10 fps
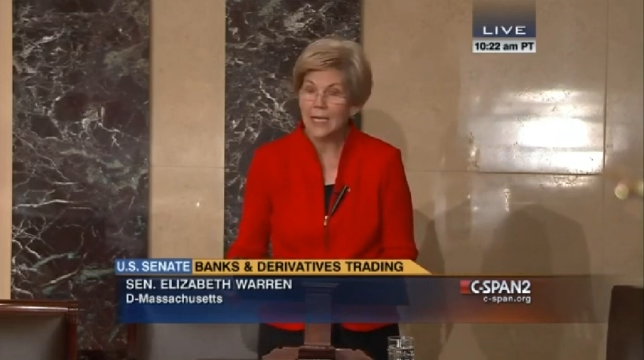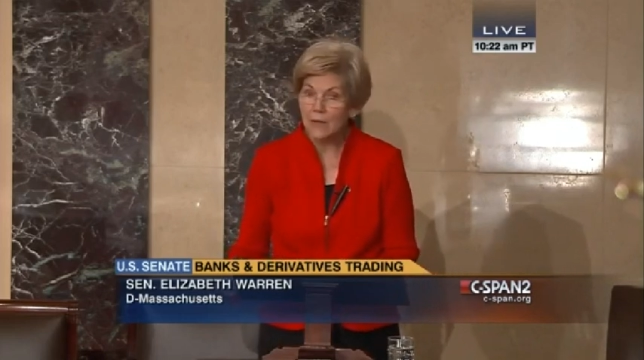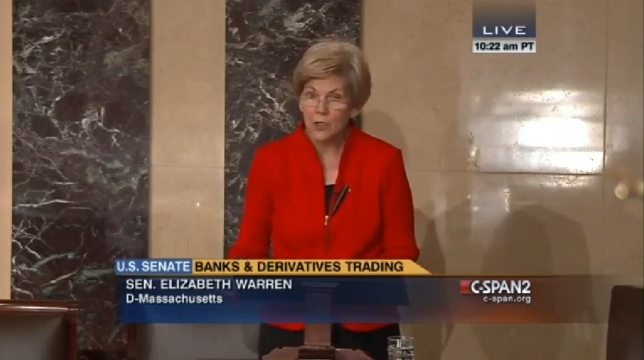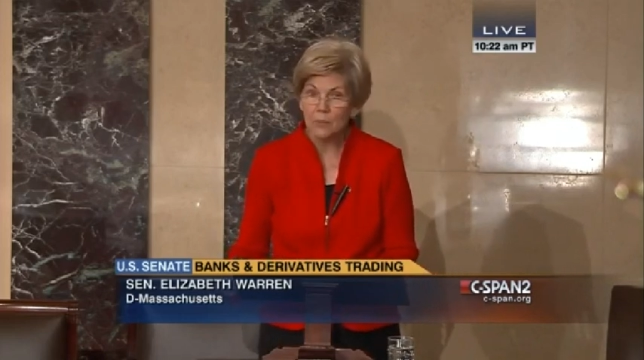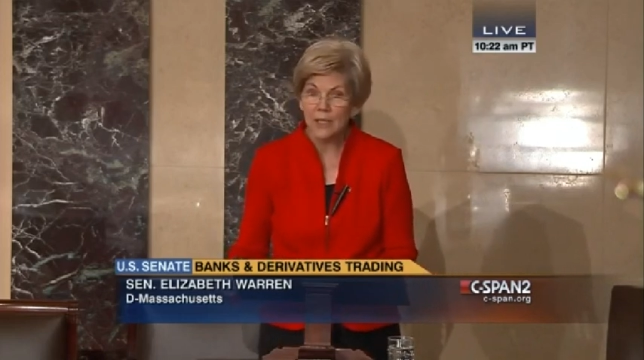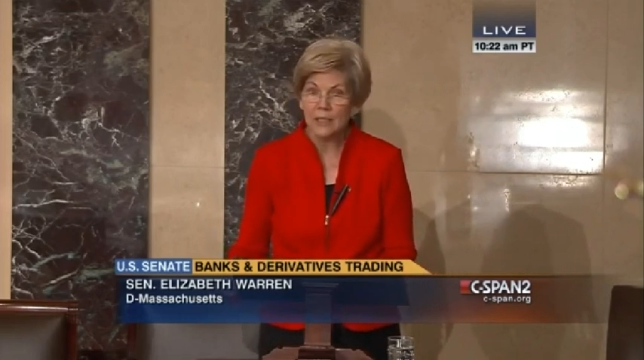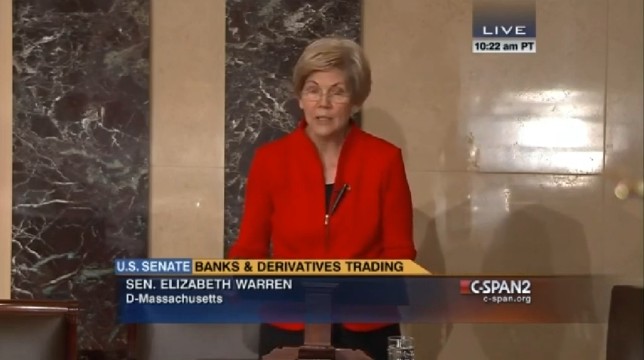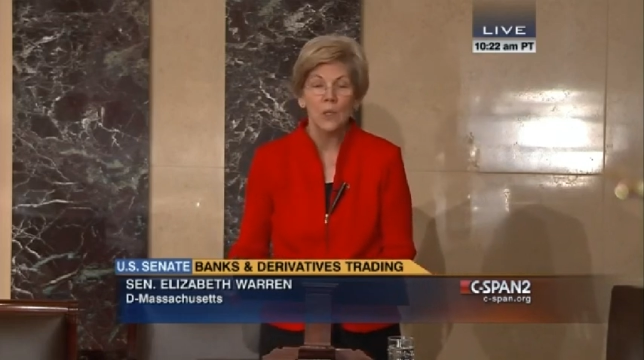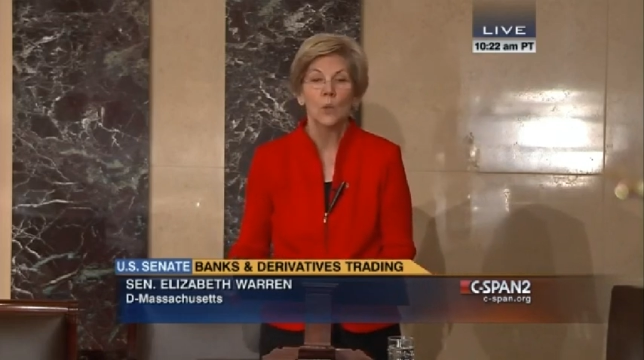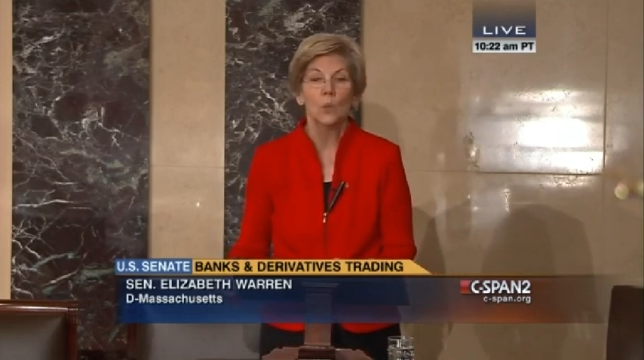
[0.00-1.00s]
to the
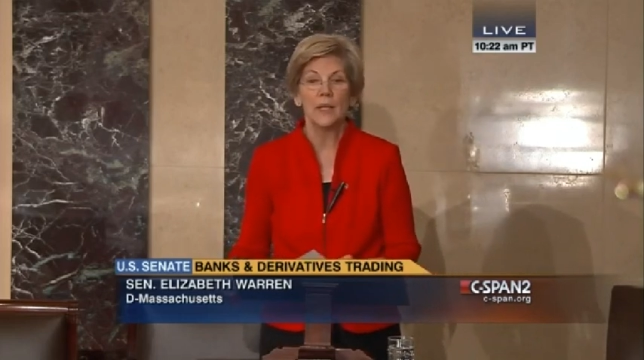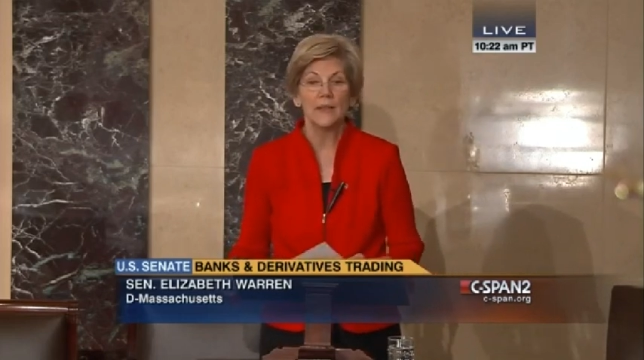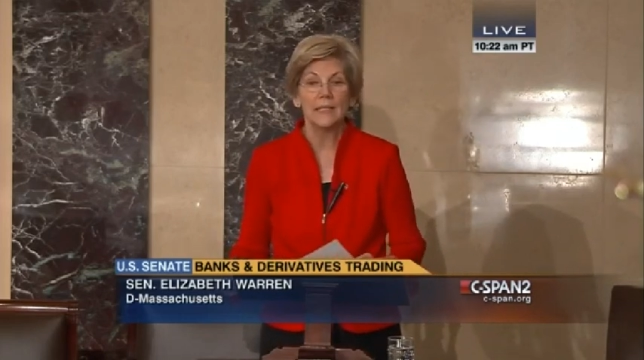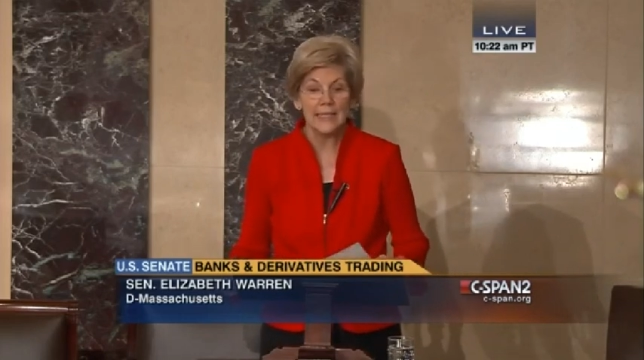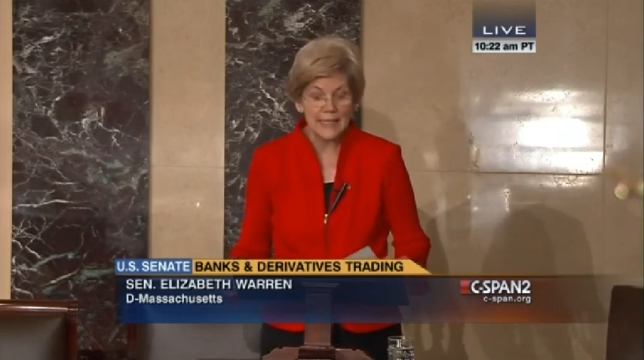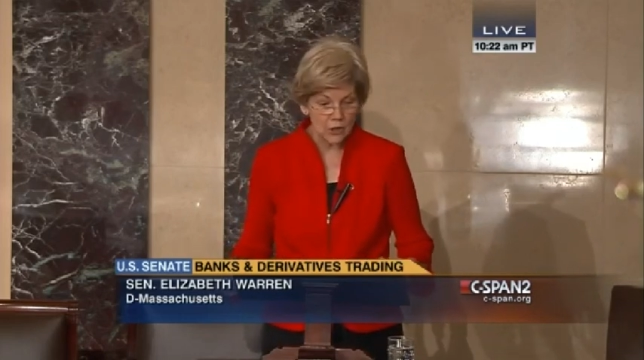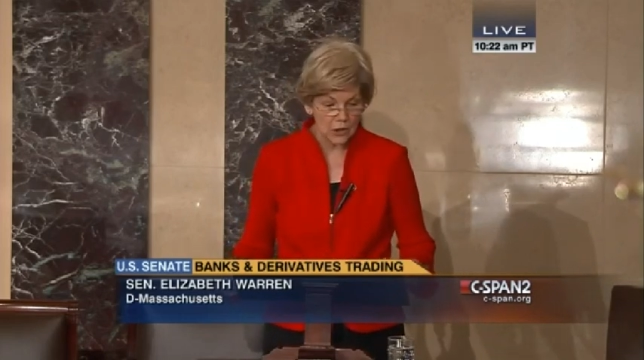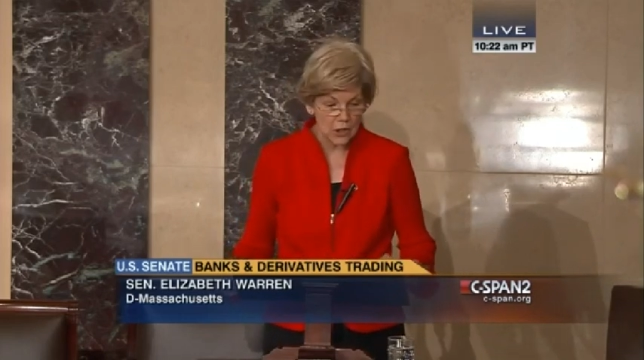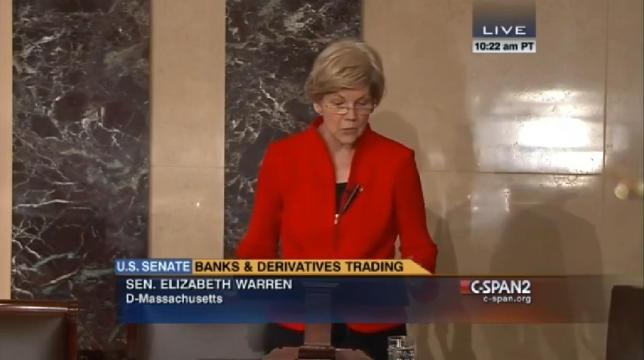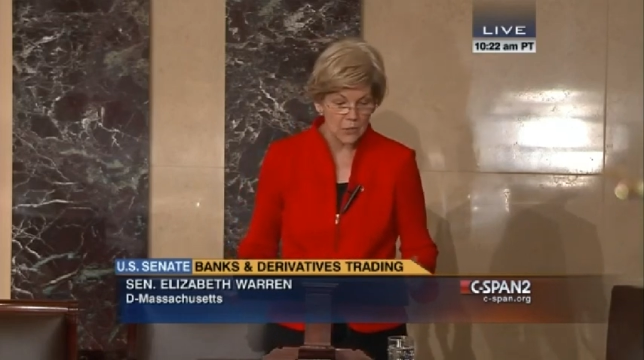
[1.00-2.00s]
government when the
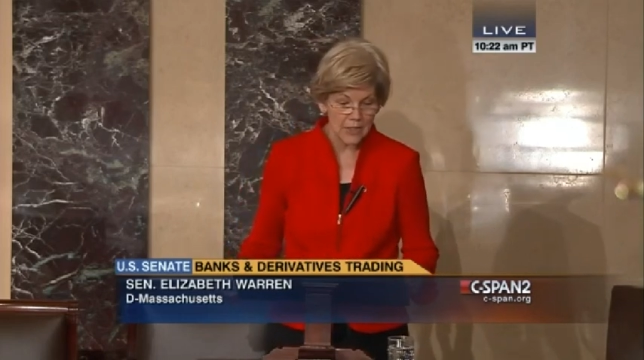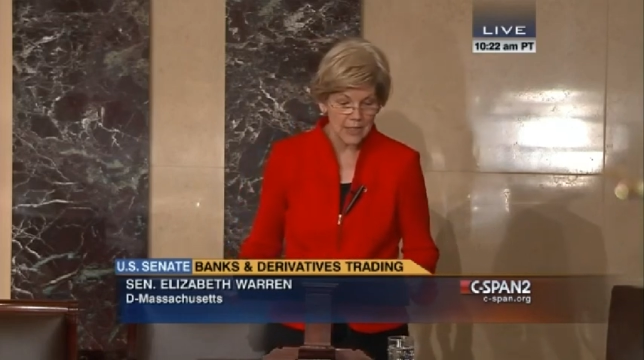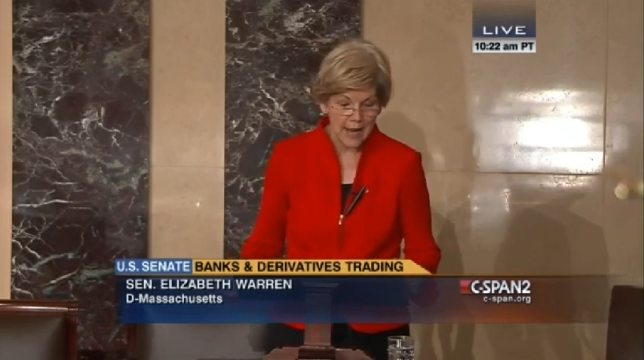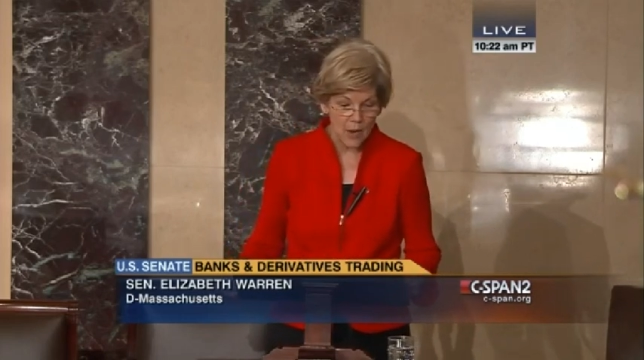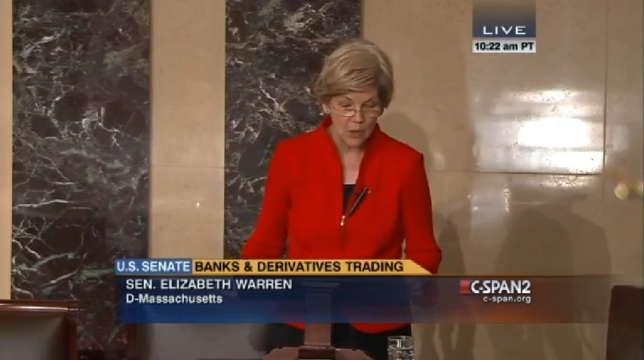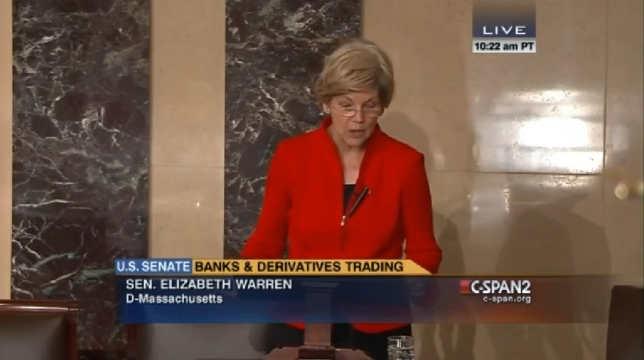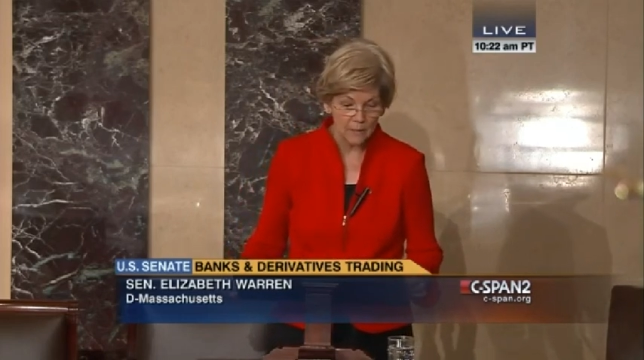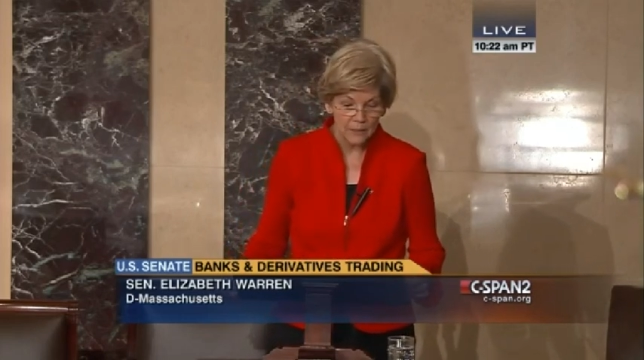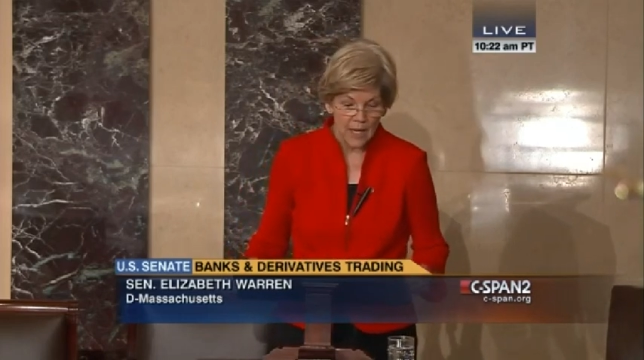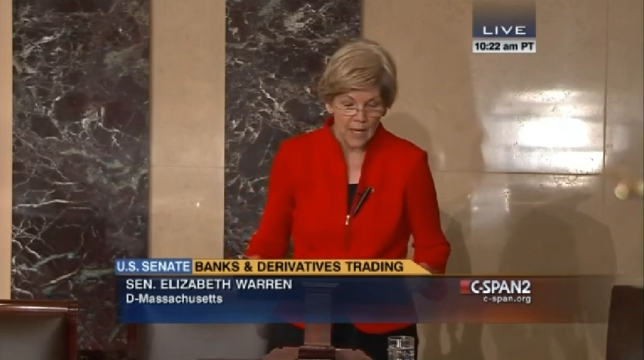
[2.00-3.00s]
deal goes
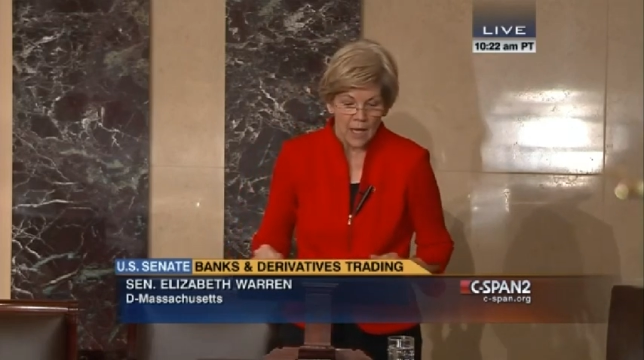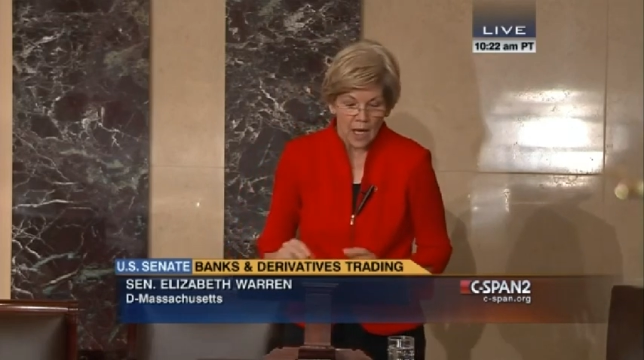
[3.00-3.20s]
sour.